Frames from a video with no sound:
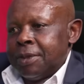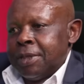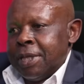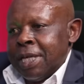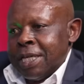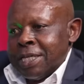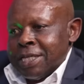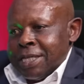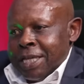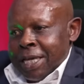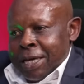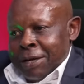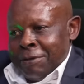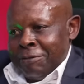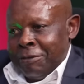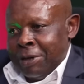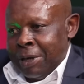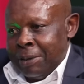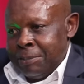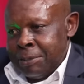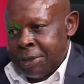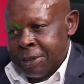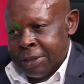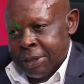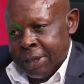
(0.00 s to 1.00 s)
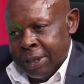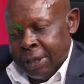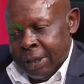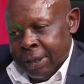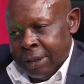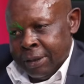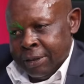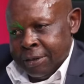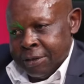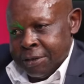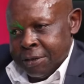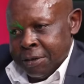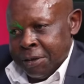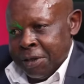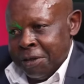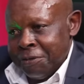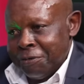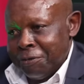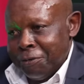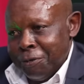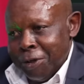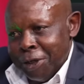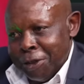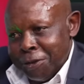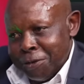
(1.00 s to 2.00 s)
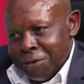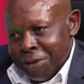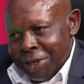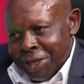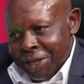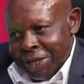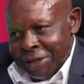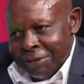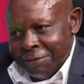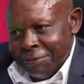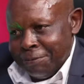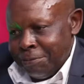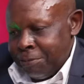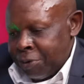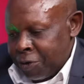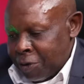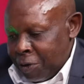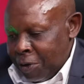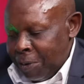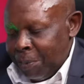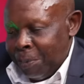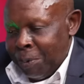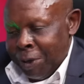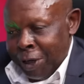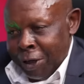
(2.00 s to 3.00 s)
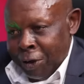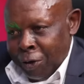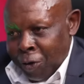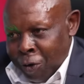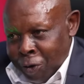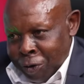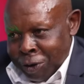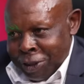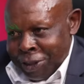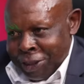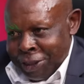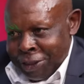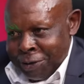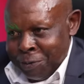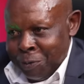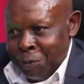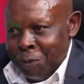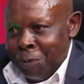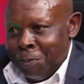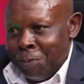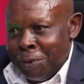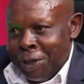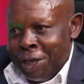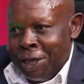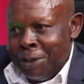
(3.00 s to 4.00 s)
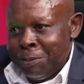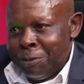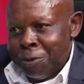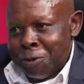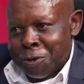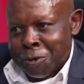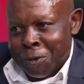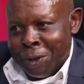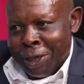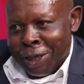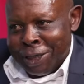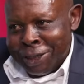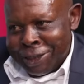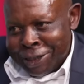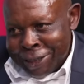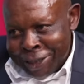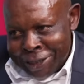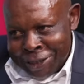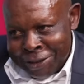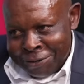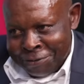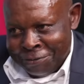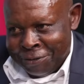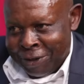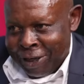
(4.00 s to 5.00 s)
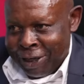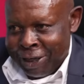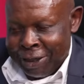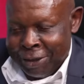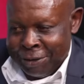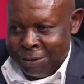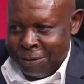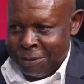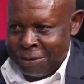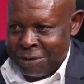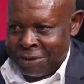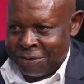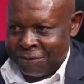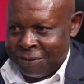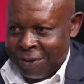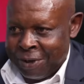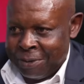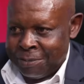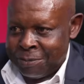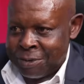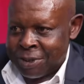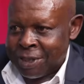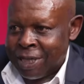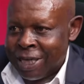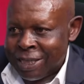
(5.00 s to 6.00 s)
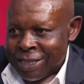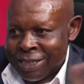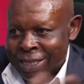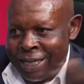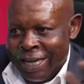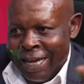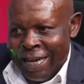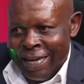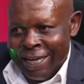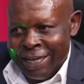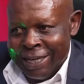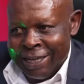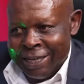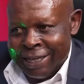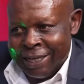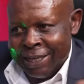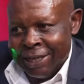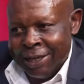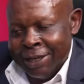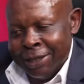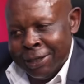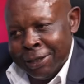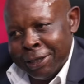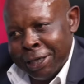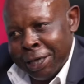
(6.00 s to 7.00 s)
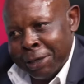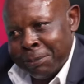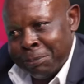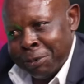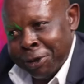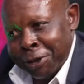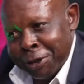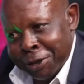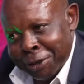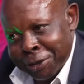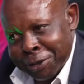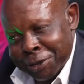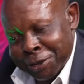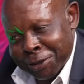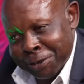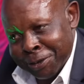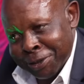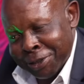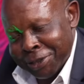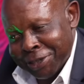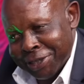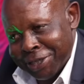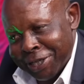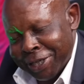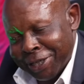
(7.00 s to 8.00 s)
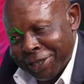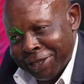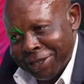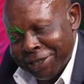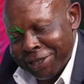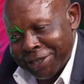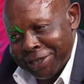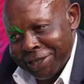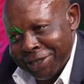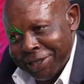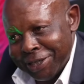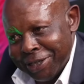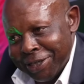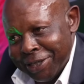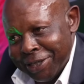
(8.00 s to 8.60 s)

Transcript: That's their farm. So if we were to have proper audit, we'll be able to identify those farms. That's land that belongs to the state.